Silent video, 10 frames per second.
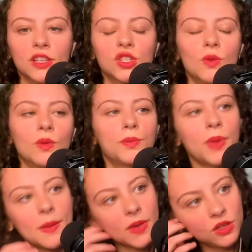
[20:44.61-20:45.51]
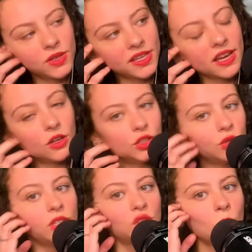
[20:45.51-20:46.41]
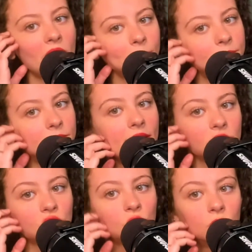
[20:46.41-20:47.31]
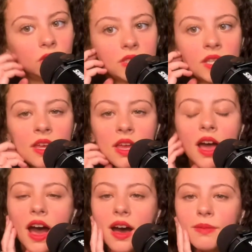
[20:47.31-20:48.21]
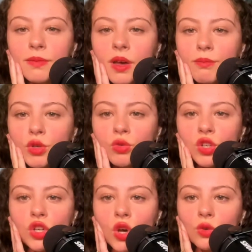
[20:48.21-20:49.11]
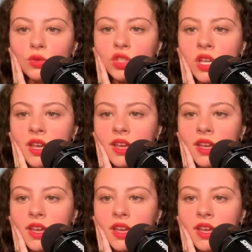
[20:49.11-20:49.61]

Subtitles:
So PEPE you could get on Uniswap, Dex Tools, Moon Goj.